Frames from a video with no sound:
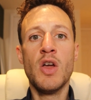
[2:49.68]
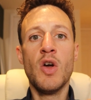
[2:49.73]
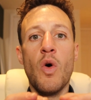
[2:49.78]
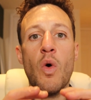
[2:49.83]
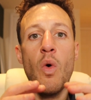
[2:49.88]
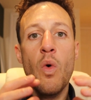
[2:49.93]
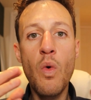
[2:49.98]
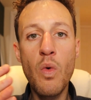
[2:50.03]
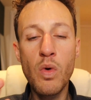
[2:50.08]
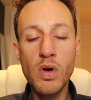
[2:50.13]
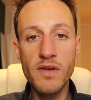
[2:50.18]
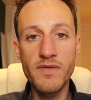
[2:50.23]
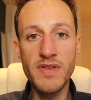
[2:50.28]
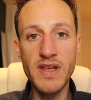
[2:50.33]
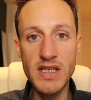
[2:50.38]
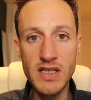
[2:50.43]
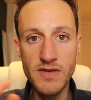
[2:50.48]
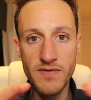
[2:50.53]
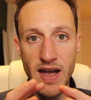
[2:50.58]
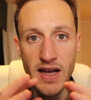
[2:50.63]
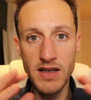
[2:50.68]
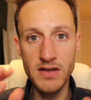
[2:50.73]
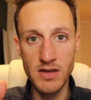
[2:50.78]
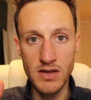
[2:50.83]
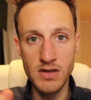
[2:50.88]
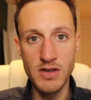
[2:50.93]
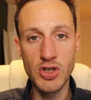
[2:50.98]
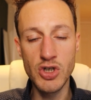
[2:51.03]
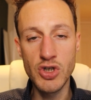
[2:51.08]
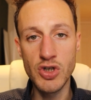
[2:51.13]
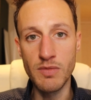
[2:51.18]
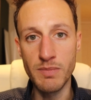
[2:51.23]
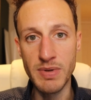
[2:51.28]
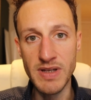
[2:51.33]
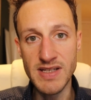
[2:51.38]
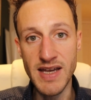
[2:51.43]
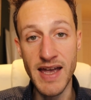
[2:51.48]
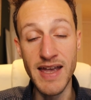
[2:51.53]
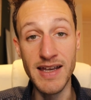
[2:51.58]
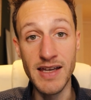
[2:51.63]
All of these factors should be
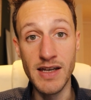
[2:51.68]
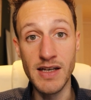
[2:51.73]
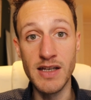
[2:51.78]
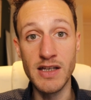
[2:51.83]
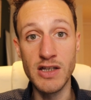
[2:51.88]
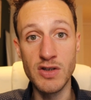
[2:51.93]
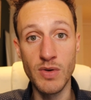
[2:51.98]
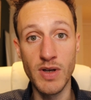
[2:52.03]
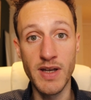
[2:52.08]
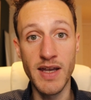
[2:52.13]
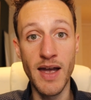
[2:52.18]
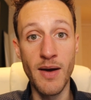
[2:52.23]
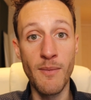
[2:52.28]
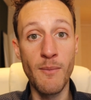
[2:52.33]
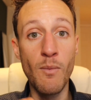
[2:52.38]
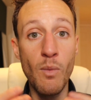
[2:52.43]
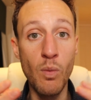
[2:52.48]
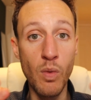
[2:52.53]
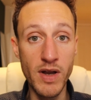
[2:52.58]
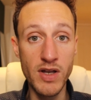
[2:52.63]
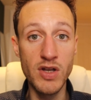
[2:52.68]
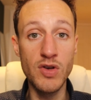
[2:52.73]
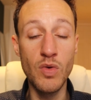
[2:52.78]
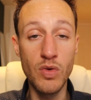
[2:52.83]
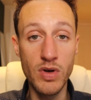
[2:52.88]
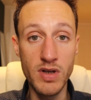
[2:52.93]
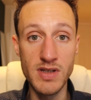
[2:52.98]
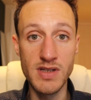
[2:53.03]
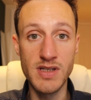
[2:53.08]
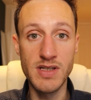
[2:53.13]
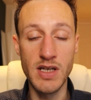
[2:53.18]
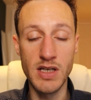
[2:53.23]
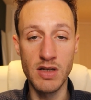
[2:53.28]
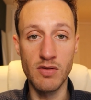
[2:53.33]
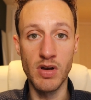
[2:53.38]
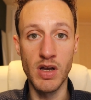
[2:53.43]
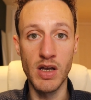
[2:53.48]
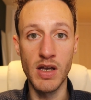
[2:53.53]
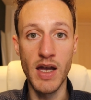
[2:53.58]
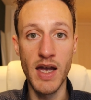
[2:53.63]
taken into account when you're
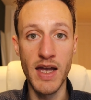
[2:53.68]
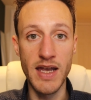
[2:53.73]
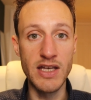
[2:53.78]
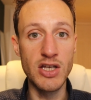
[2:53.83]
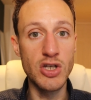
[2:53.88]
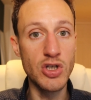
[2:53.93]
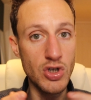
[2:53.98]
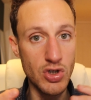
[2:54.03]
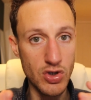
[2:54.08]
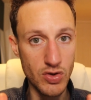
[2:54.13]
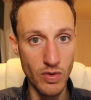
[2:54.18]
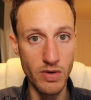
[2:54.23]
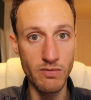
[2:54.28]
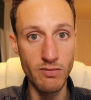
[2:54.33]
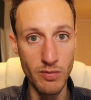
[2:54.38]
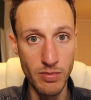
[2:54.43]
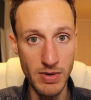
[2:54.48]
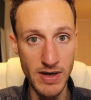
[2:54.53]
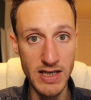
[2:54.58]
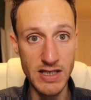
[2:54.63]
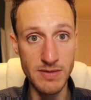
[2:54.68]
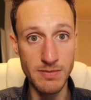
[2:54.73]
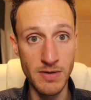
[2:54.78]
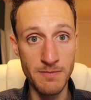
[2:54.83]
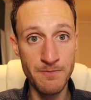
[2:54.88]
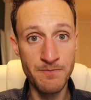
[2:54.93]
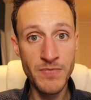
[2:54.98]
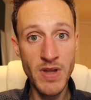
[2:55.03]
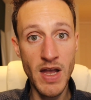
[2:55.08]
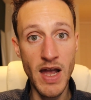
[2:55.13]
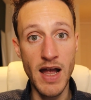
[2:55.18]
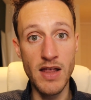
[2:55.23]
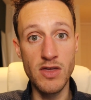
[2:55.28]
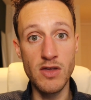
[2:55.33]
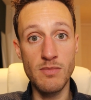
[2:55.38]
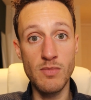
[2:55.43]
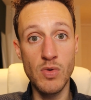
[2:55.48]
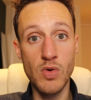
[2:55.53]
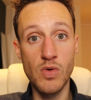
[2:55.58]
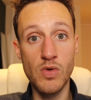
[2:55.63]
considering a joint replacement. And
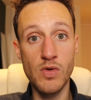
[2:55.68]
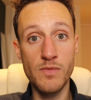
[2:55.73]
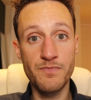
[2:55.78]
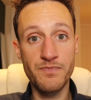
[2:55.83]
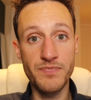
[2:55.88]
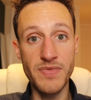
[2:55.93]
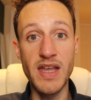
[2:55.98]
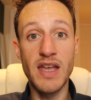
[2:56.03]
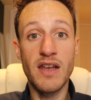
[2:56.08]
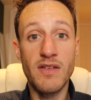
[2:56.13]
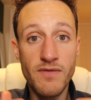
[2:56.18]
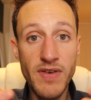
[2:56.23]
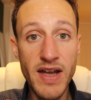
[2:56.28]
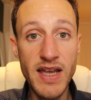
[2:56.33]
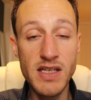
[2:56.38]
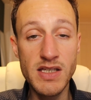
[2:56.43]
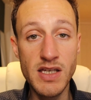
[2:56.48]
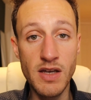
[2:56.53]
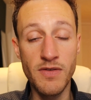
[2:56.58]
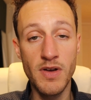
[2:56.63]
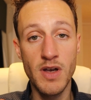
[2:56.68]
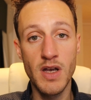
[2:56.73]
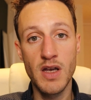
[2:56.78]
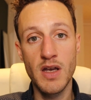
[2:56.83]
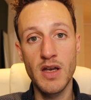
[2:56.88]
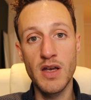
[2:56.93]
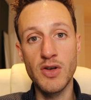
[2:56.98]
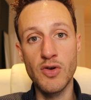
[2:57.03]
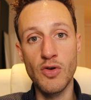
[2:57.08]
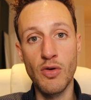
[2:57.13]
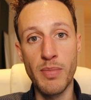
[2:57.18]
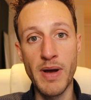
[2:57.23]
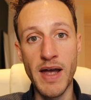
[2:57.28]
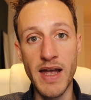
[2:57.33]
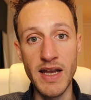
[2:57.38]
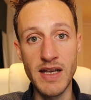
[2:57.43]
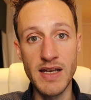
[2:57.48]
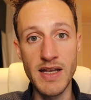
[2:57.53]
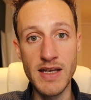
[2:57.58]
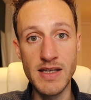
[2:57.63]
the more invasive your
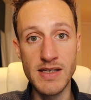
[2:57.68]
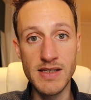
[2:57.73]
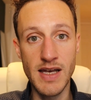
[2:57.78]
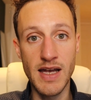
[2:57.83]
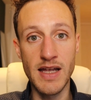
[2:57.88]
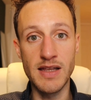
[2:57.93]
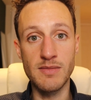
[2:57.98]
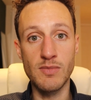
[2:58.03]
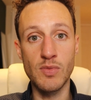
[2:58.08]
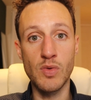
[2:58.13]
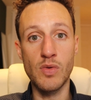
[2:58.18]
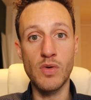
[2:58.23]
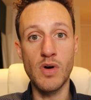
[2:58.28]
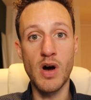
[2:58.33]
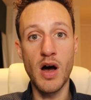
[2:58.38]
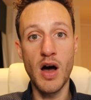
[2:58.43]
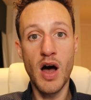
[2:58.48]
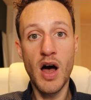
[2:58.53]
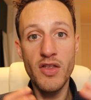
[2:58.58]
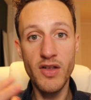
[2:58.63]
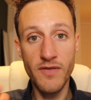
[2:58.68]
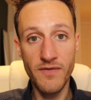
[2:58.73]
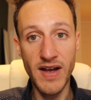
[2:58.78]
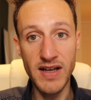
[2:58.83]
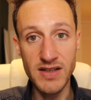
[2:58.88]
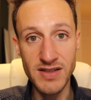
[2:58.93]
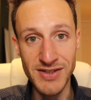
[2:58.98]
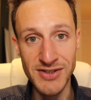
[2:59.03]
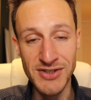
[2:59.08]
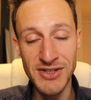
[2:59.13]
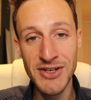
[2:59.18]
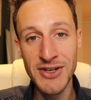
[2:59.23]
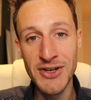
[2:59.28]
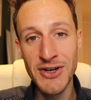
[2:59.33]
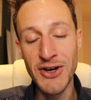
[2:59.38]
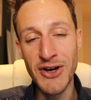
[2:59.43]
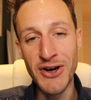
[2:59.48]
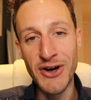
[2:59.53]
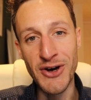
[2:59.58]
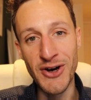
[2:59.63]
pain is and the more other factors
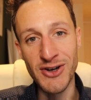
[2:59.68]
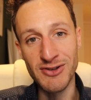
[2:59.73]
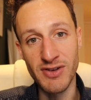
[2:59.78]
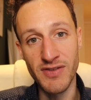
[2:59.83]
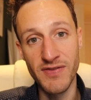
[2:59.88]
are